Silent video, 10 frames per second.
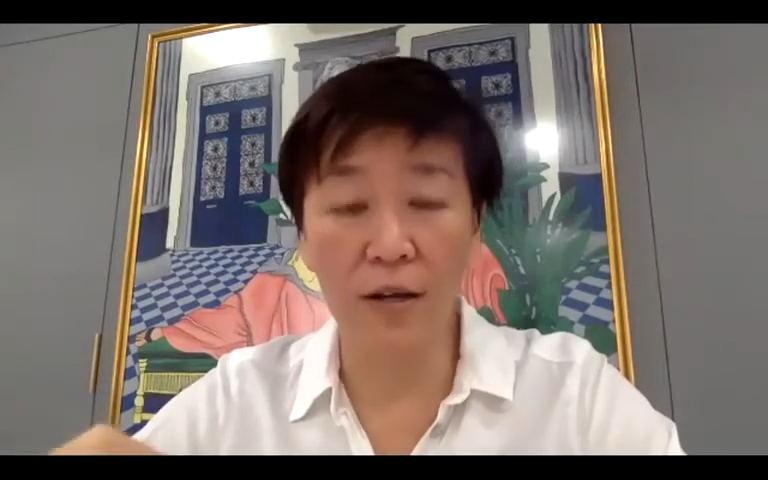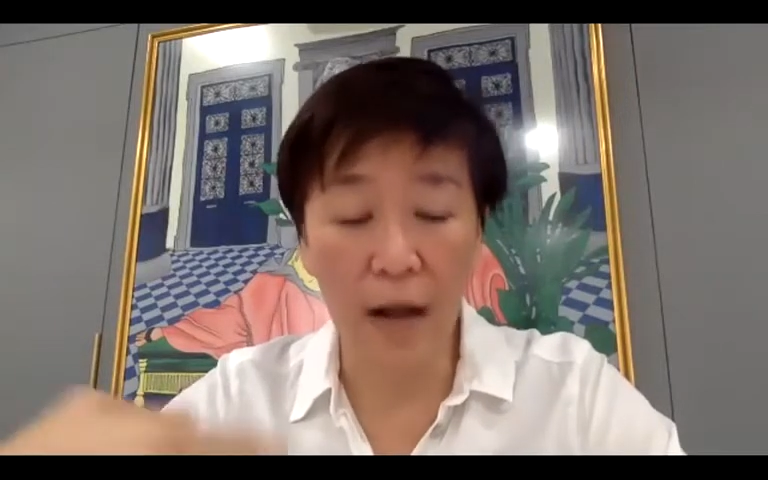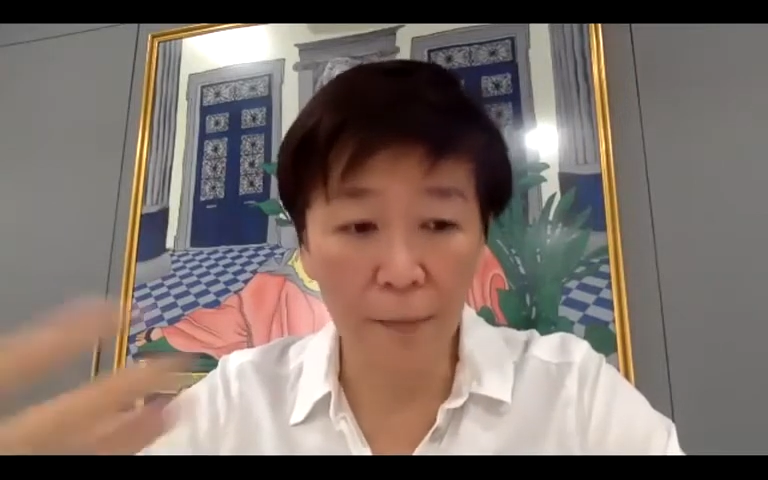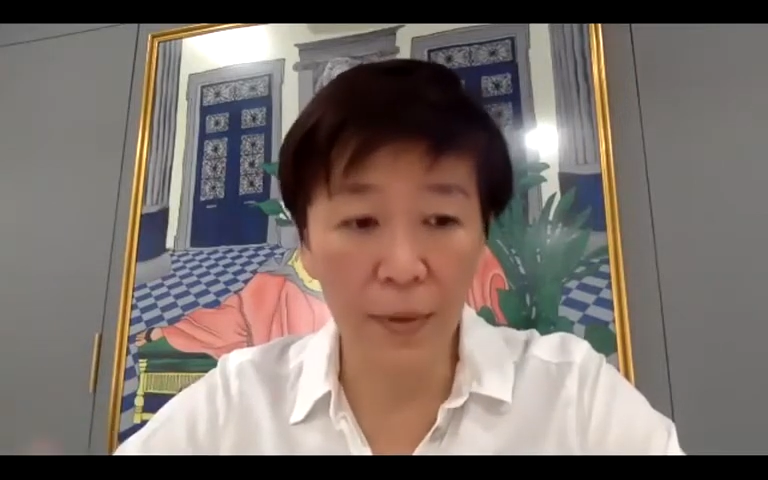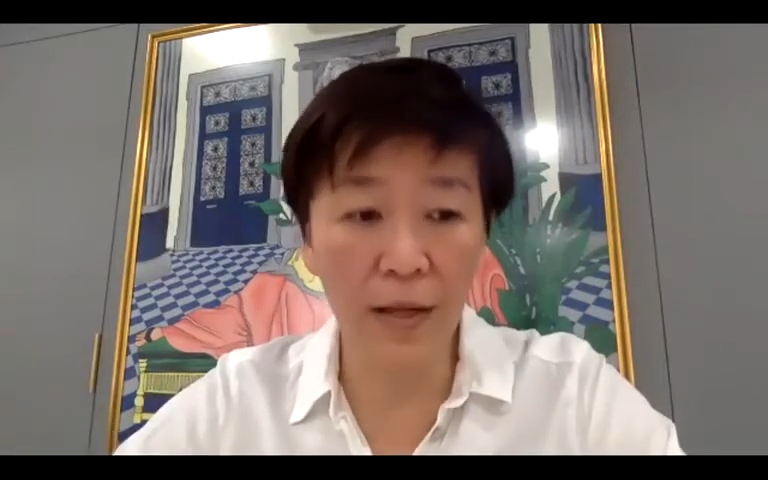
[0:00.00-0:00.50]

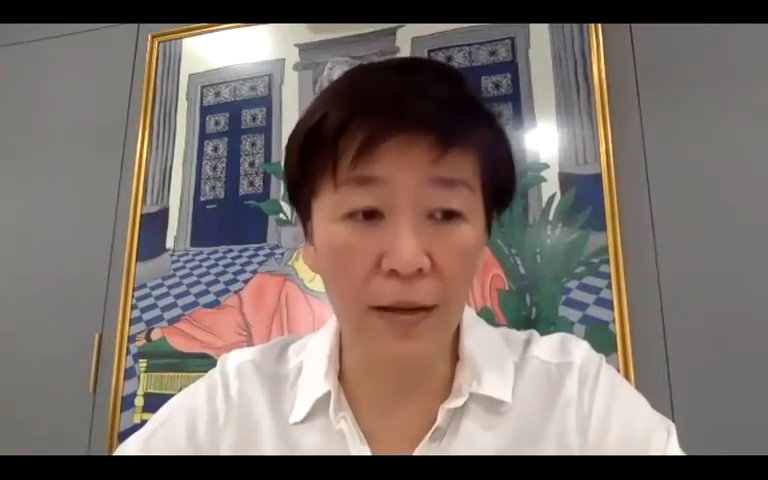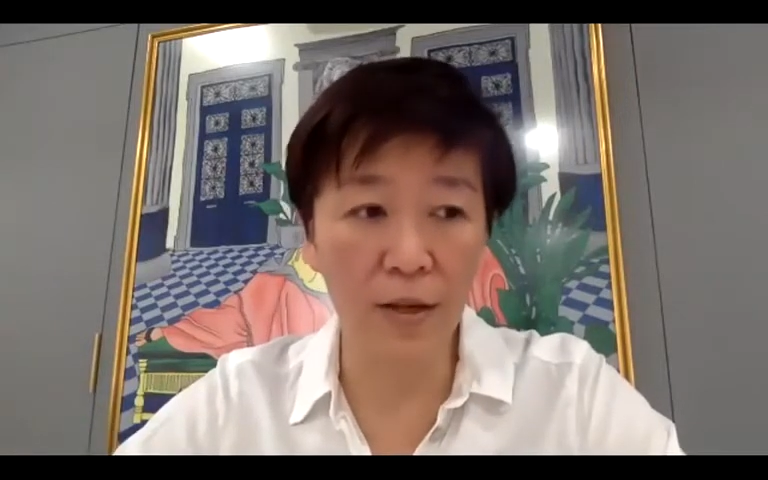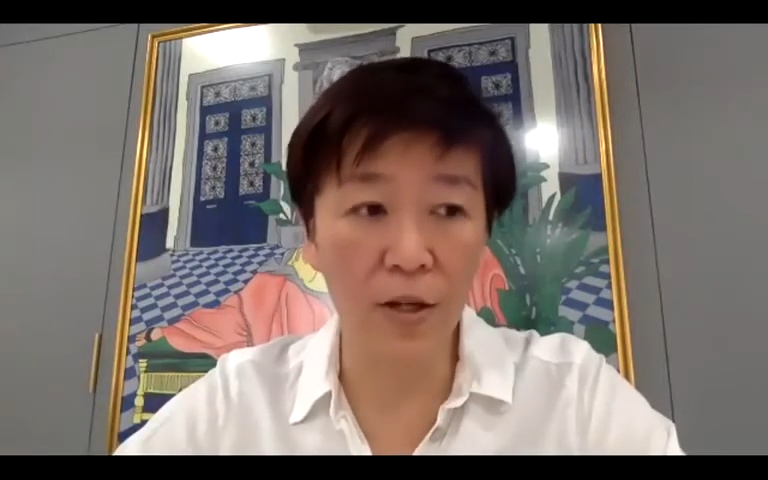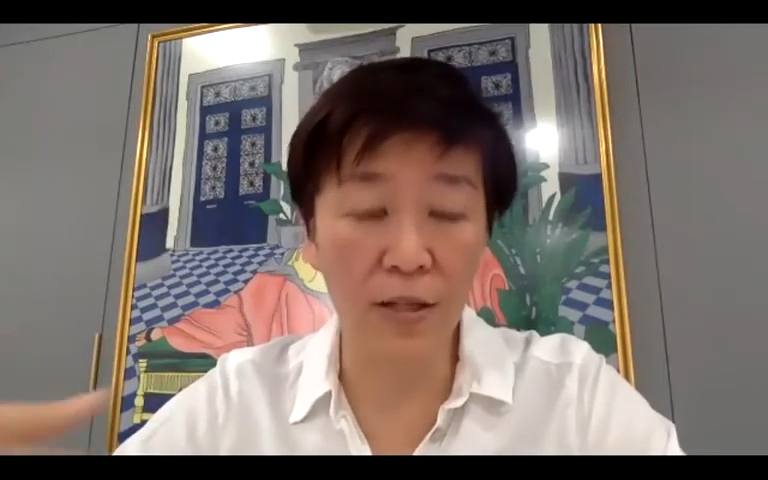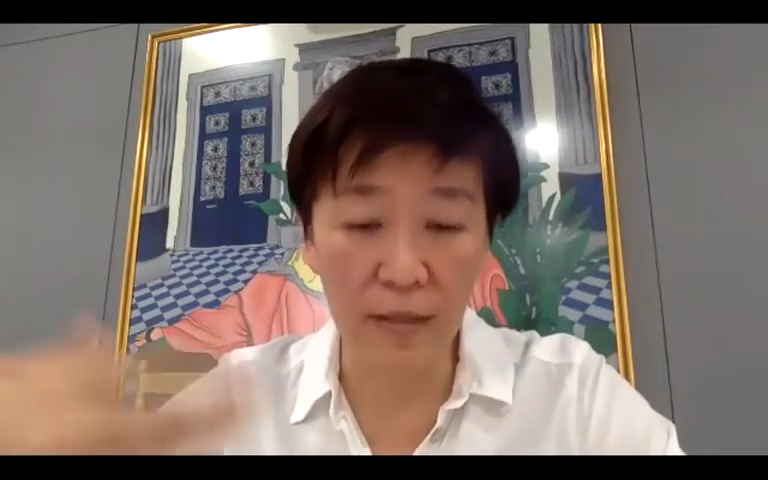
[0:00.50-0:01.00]
company that
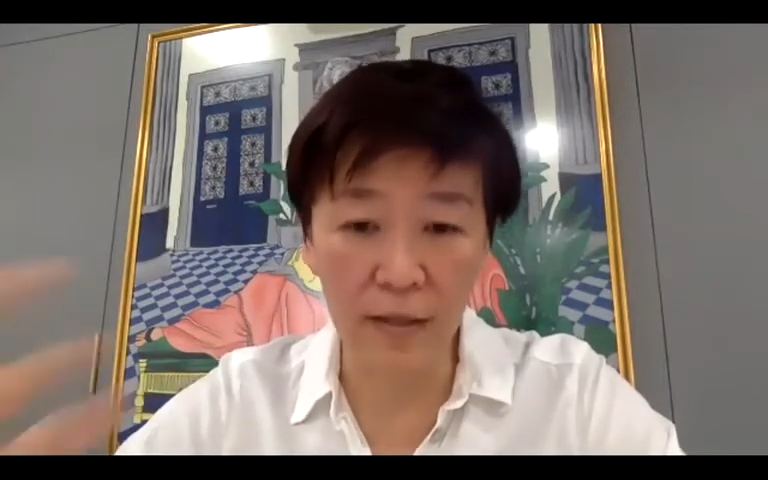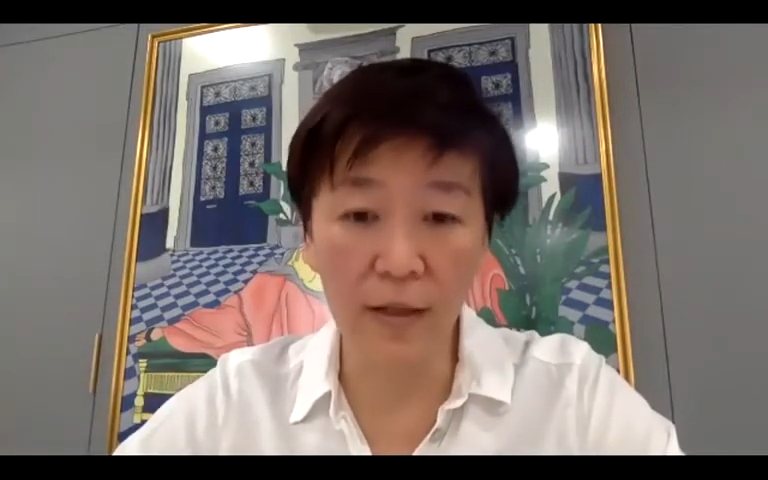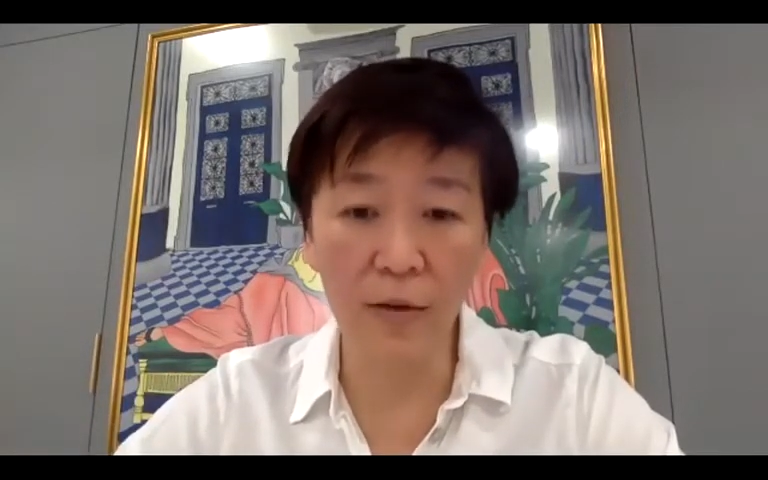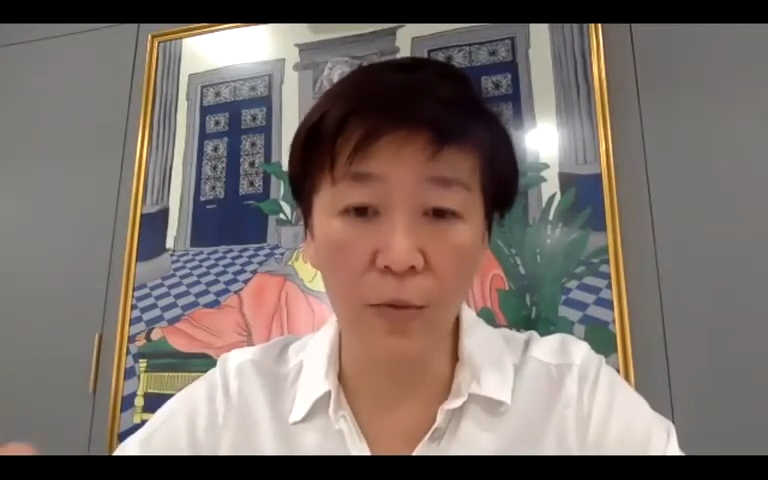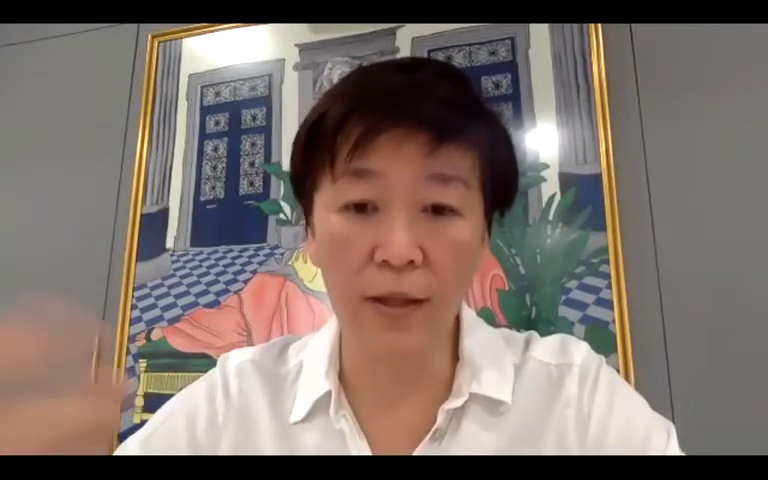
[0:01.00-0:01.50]
you're
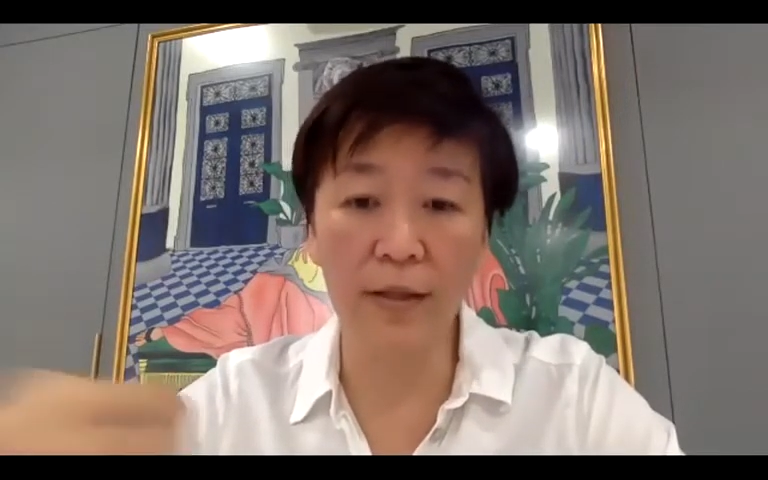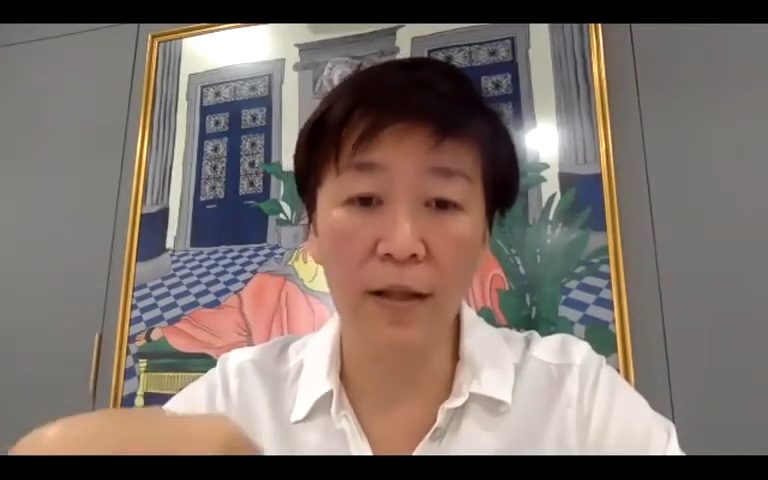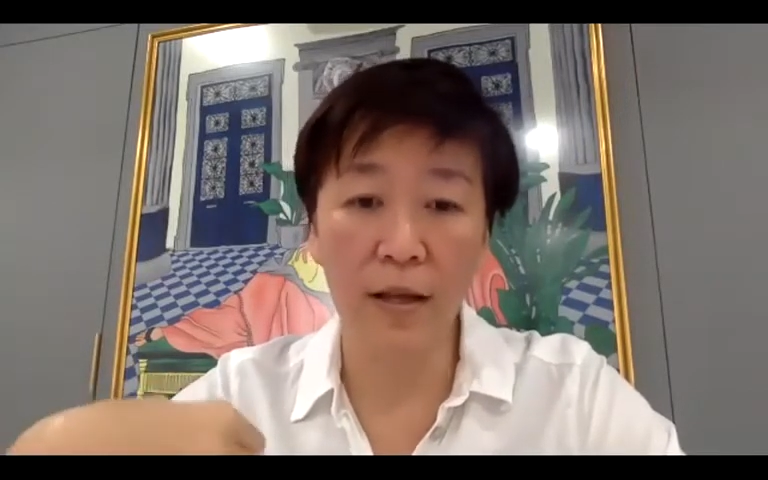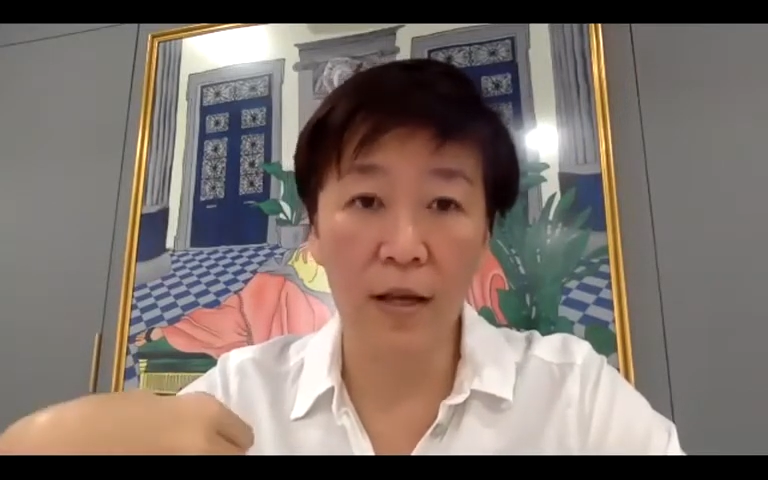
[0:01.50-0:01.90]
dealing with